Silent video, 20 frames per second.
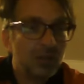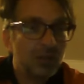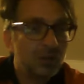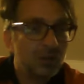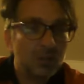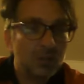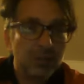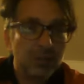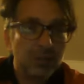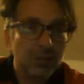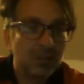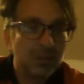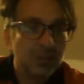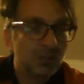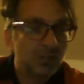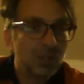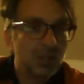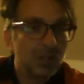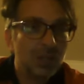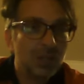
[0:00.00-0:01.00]
business
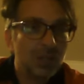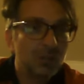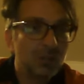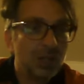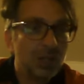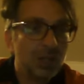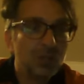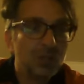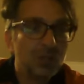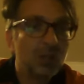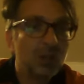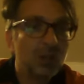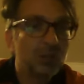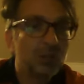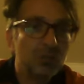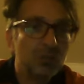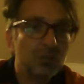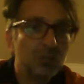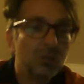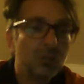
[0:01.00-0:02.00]
is running really well,
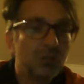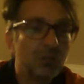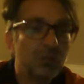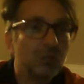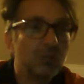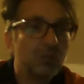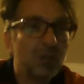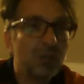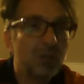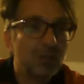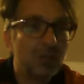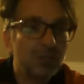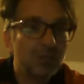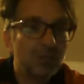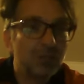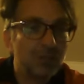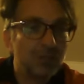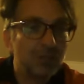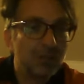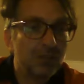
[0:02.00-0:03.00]
you'll do even better if
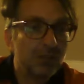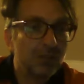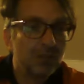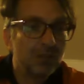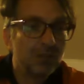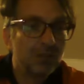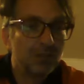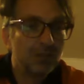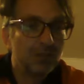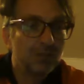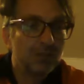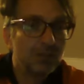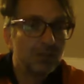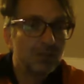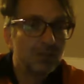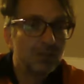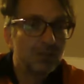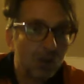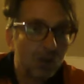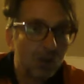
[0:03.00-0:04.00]
you're
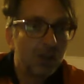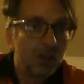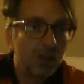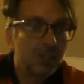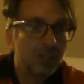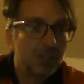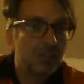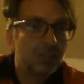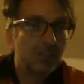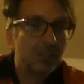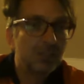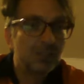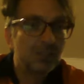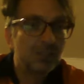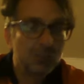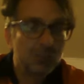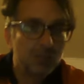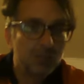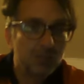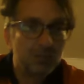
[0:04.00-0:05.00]
guided into
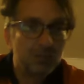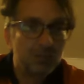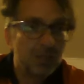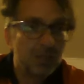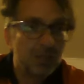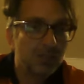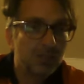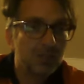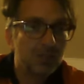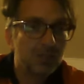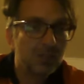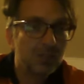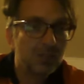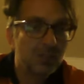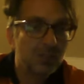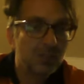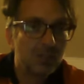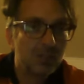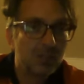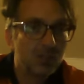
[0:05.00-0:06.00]
some good investment
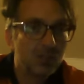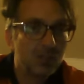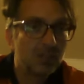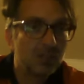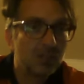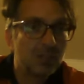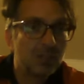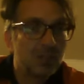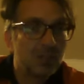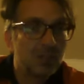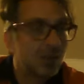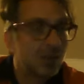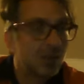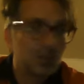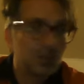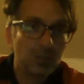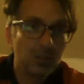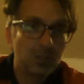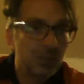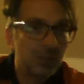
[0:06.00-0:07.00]
decisions.
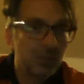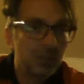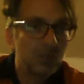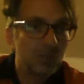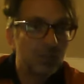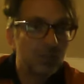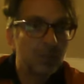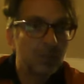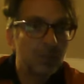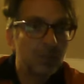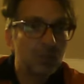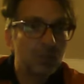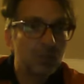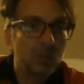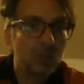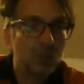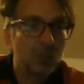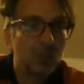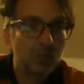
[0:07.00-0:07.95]
ultimately it's always up to you what